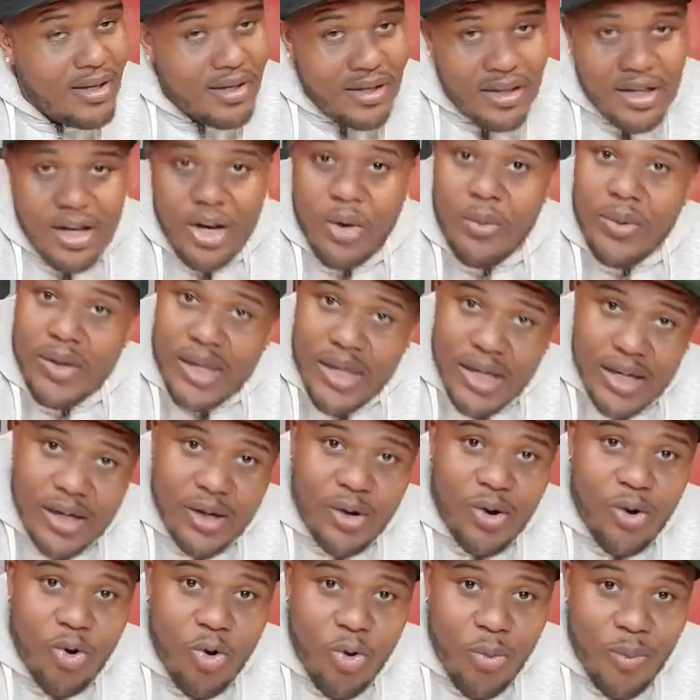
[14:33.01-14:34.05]
Y'all, we
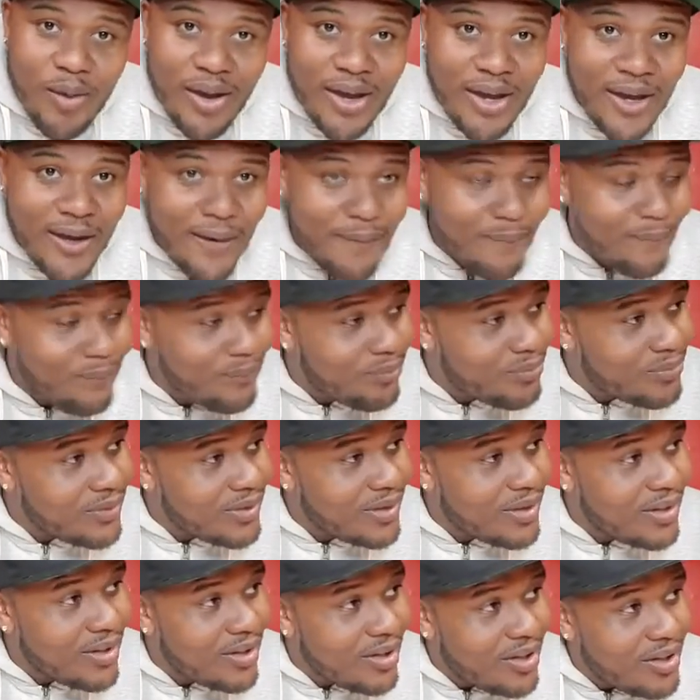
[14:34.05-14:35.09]
getting old, man.
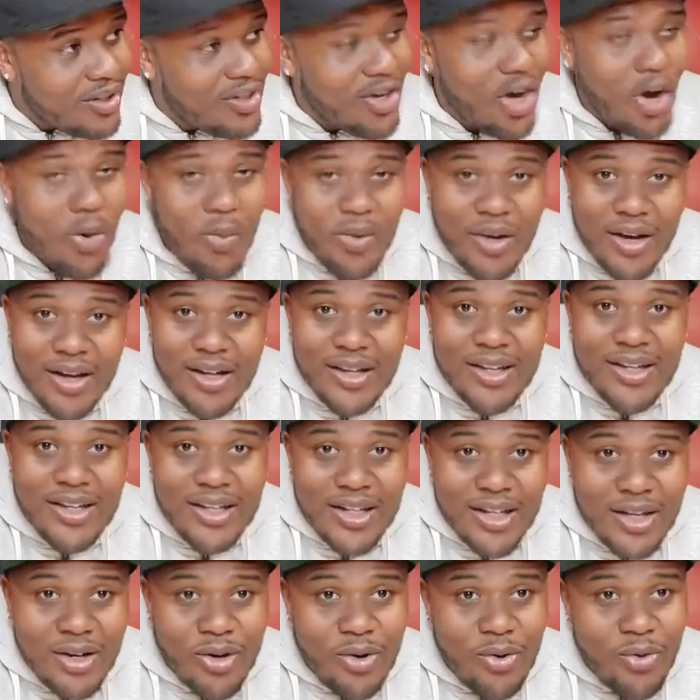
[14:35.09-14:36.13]
Y'all, we are
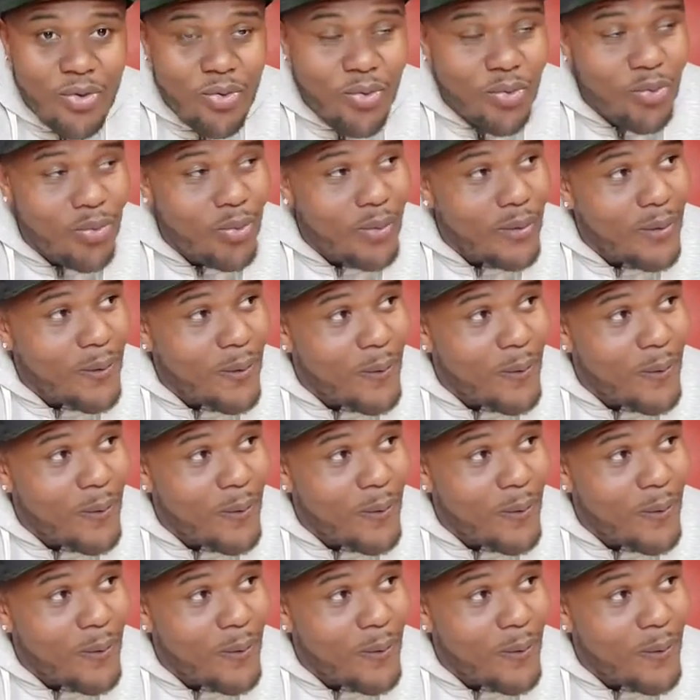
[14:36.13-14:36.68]
getting old.